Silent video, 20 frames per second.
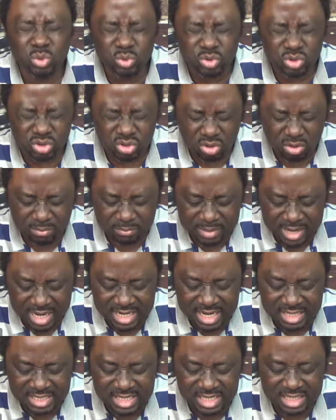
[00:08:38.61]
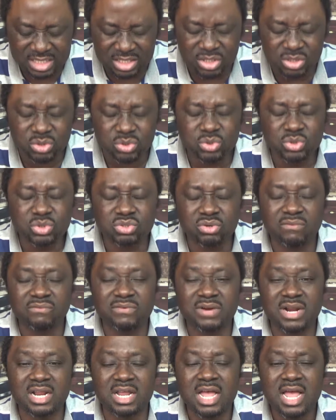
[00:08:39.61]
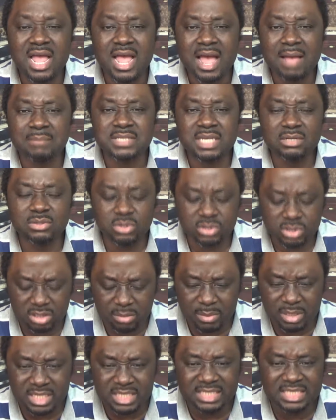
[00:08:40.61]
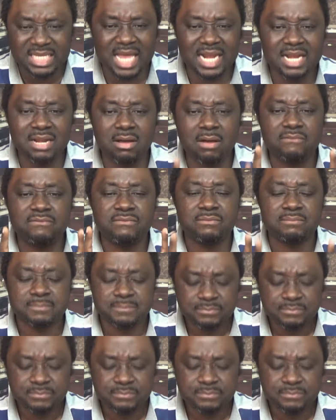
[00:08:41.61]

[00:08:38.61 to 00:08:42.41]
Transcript: kushko brale di keredu so fran. I'm telling you, somebody is getting off,